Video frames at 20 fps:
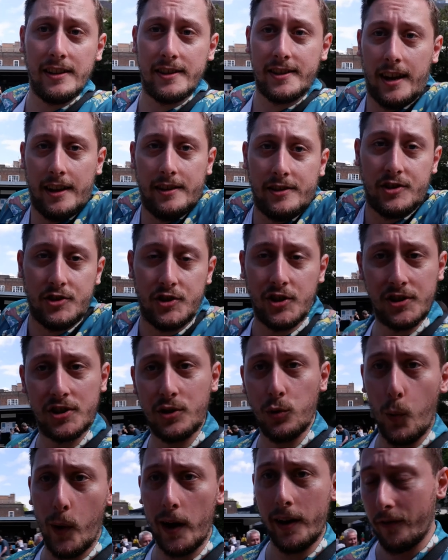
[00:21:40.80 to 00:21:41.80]
incense,
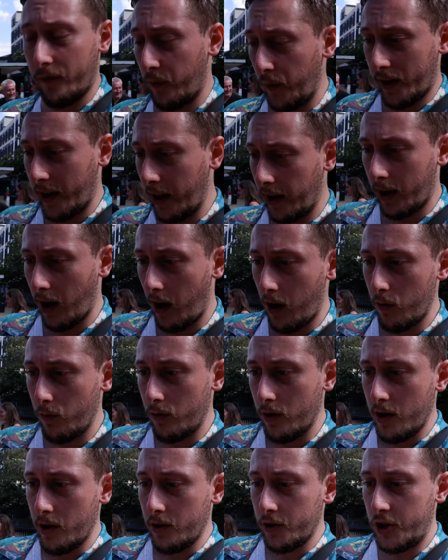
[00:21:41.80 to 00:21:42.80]
just the way to freaking
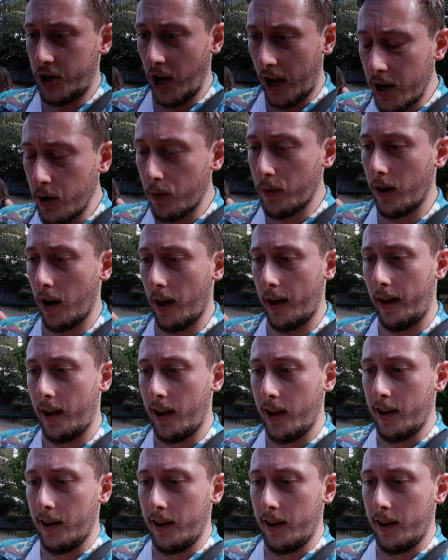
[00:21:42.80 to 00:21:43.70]
go. Genuinely.